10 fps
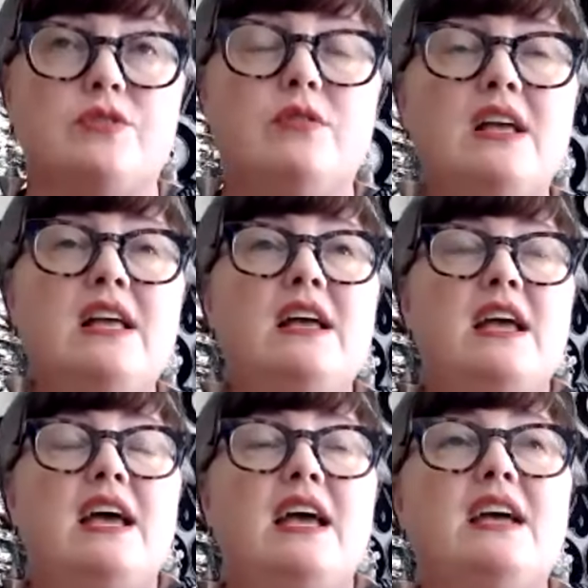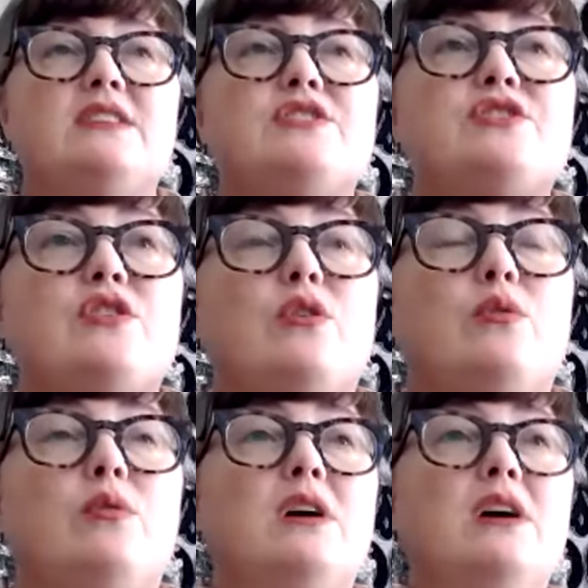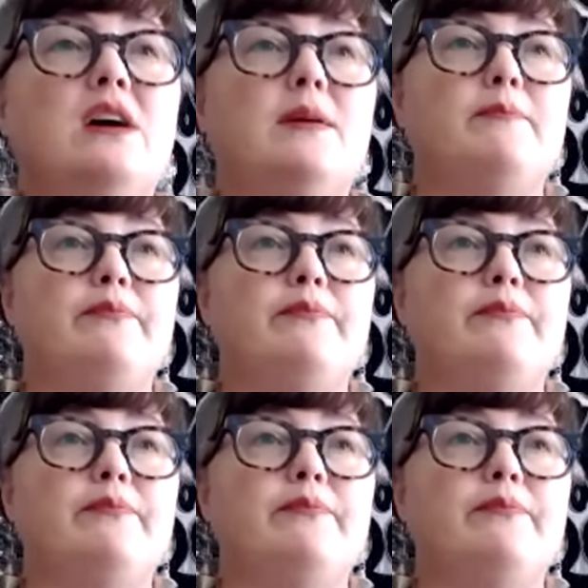and so um I